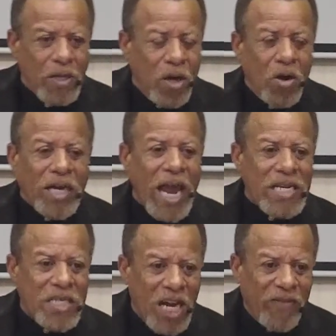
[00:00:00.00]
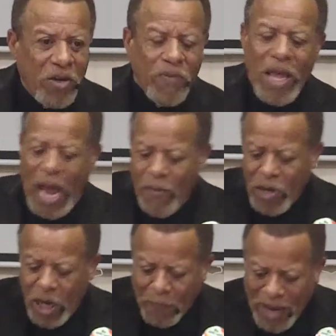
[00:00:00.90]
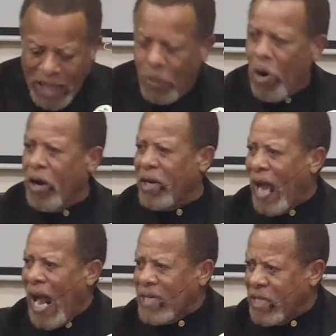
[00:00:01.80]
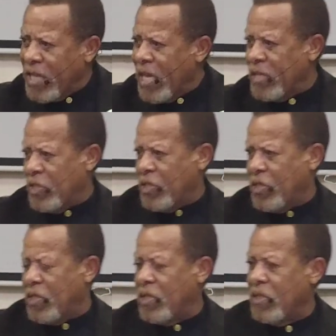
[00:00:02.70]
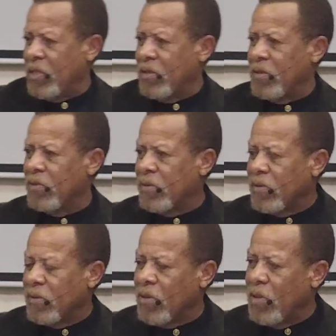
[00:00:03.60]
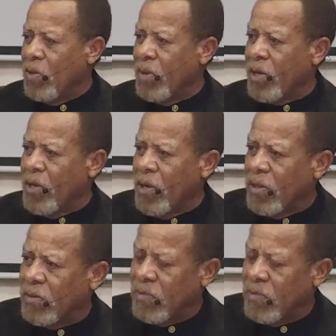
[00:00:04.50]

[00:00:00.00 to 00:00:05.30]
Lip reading: Okay, devil, I'm going to apply the word of God to this. Glory to God.